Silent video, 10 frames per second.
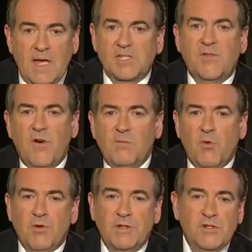It's far
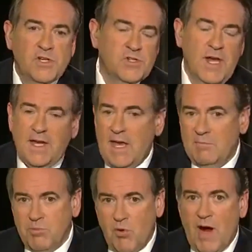more than just
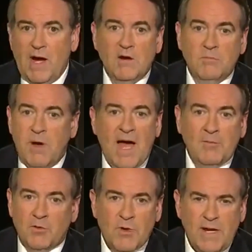taking prayer or
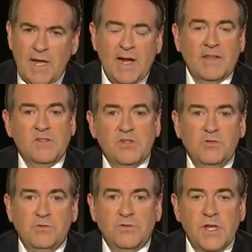Bible reading out of the
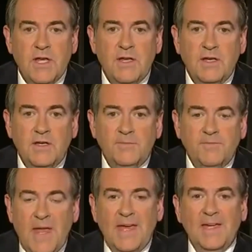schools.
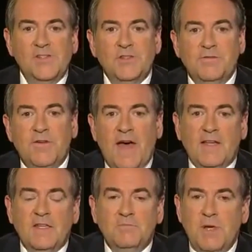It's the
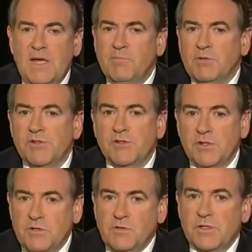fact that people
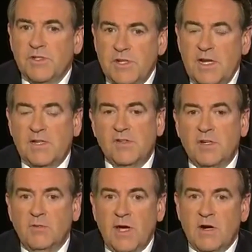sue a city
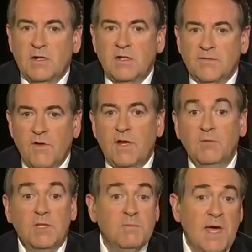so we aren't
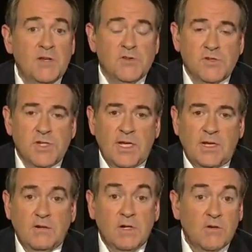confronted with a manger
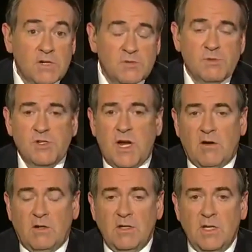scene or a Christmas
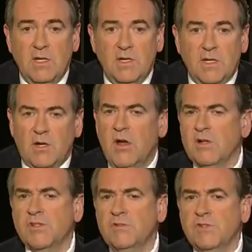carol, that
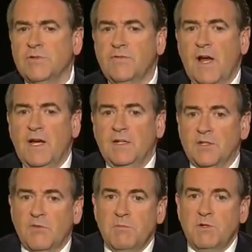lawsuits are filed
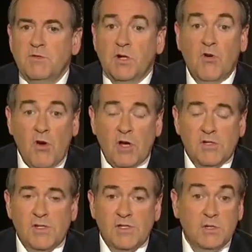to remove a
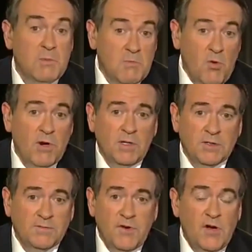cross that's a
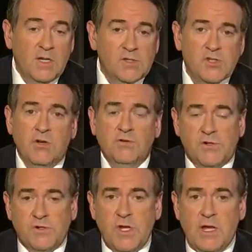memorial to fallen
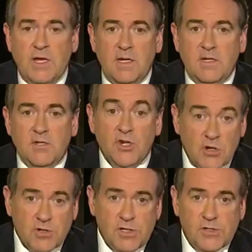soldiers.
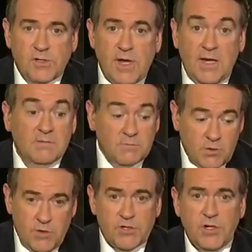Churches and
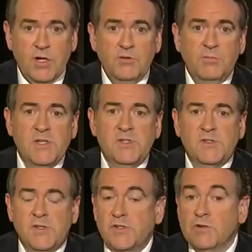Christian-owned
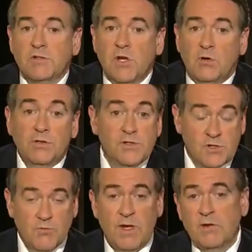businesses are told to
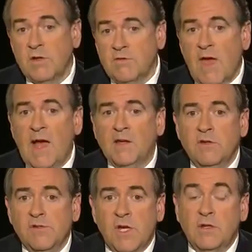surrender their
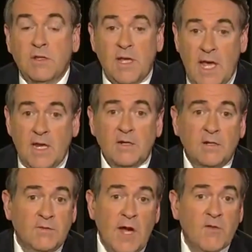values under the
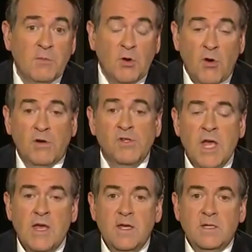edict of government orders
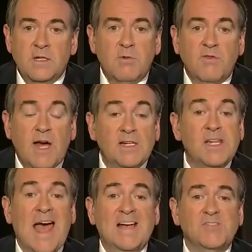to provide
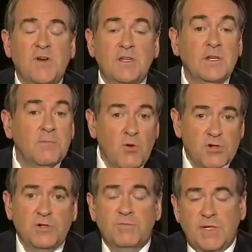tax-funded
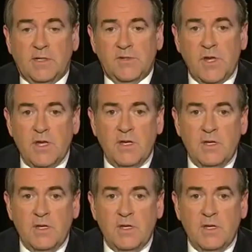abortion pills.